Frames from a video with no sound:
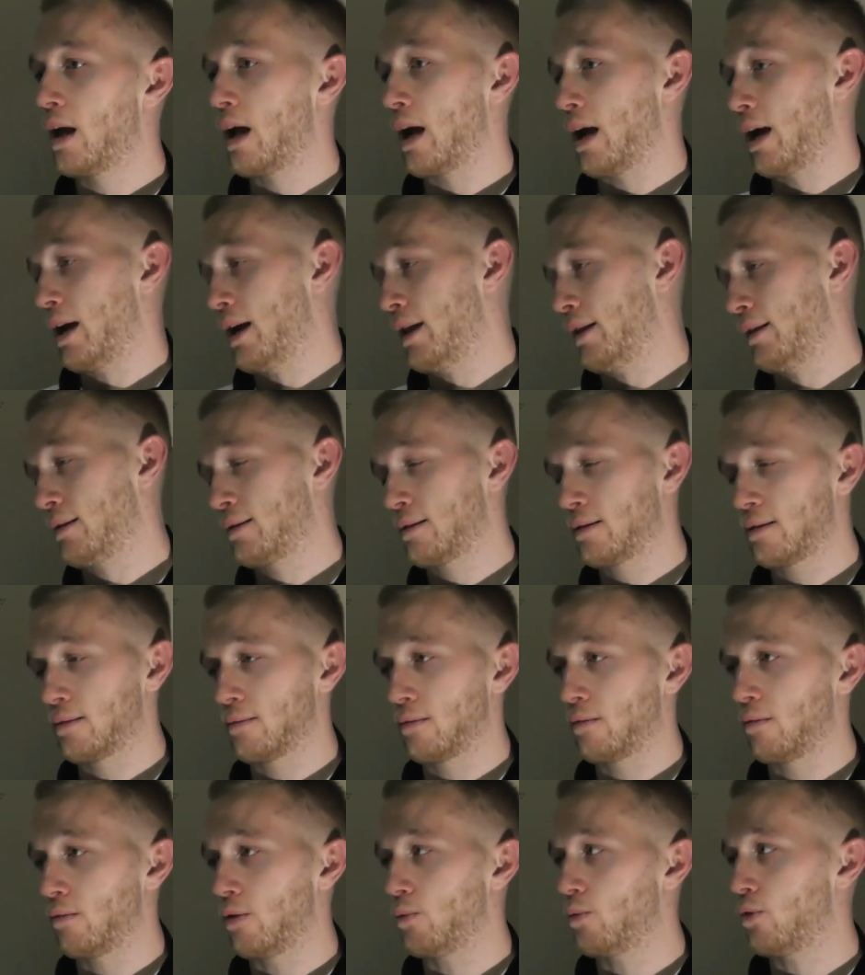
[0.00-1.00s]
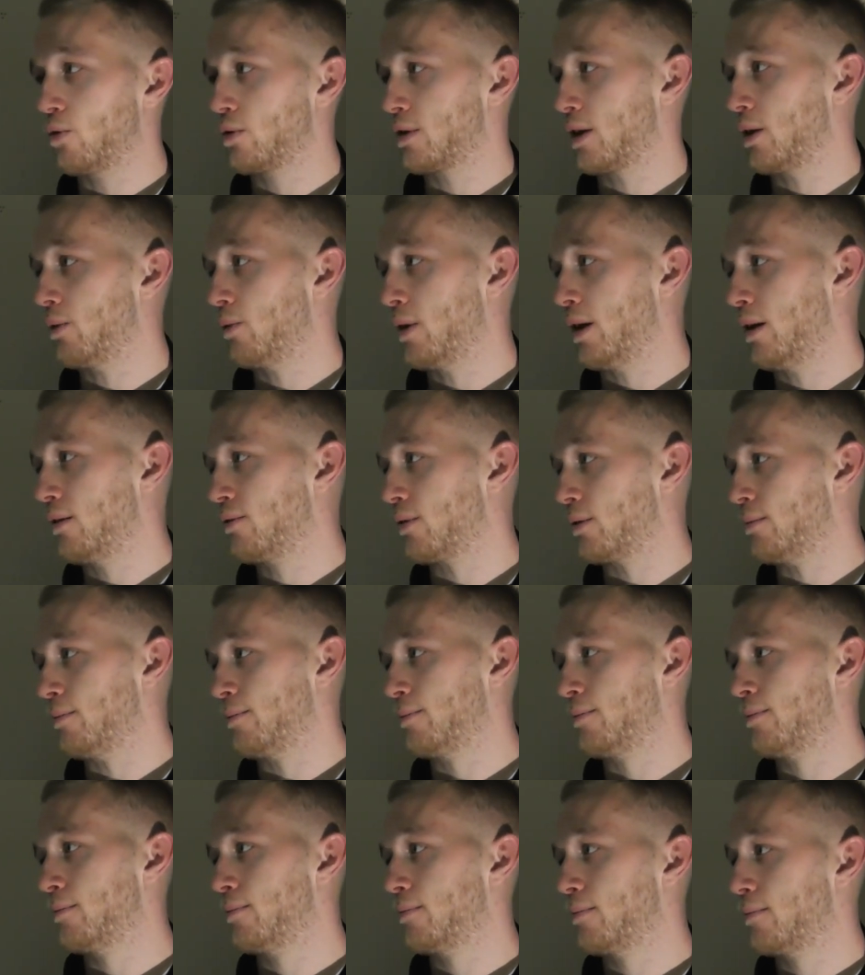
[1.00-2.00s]
and it worked out well for
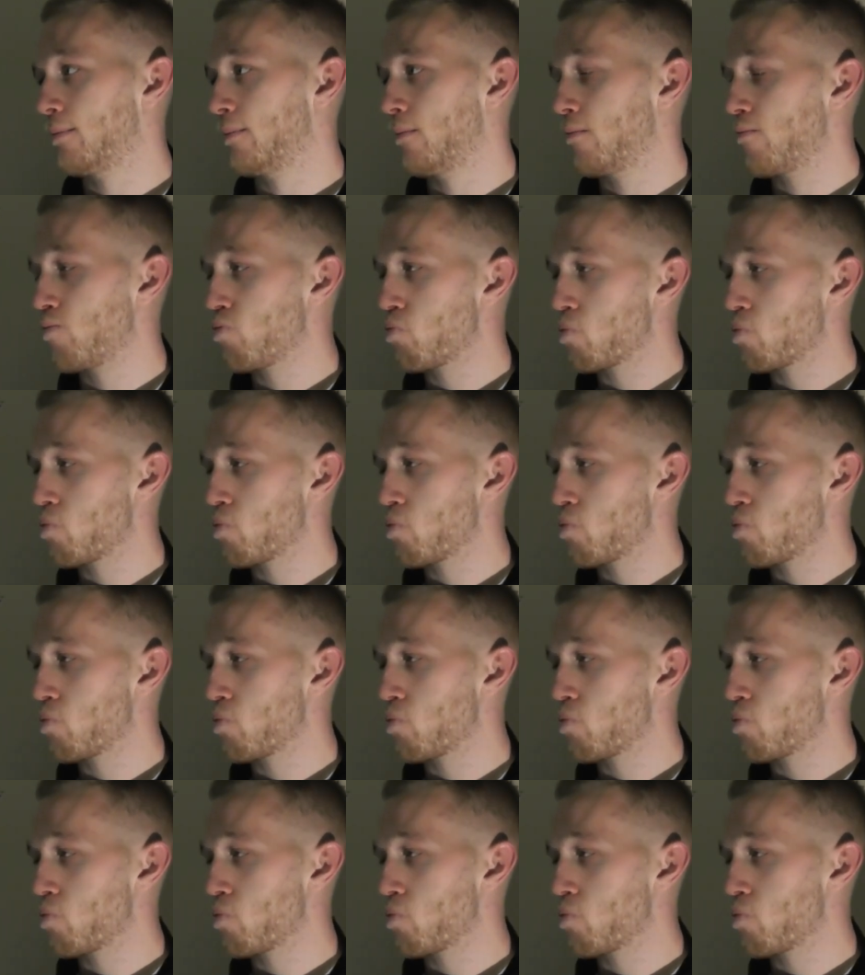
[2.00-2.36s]
him.